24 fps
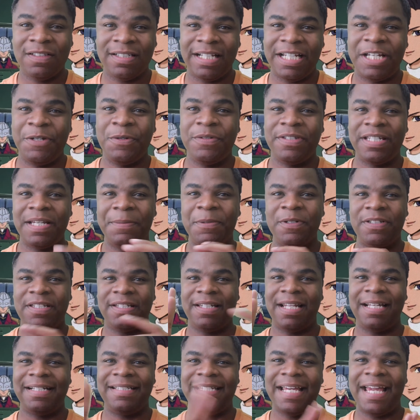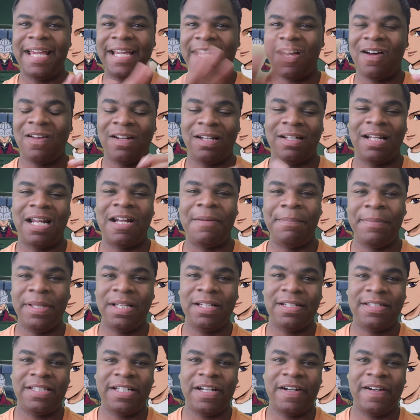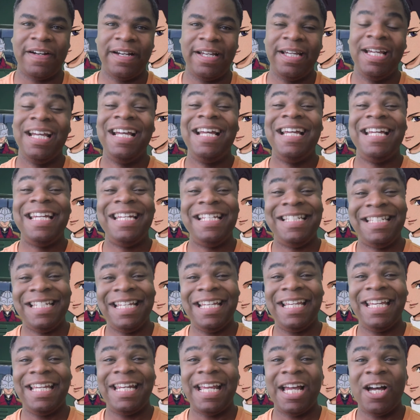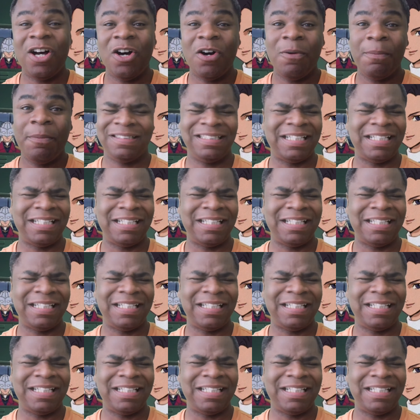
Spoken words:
Like, he was able to, like, take out a lot of military. He did get help.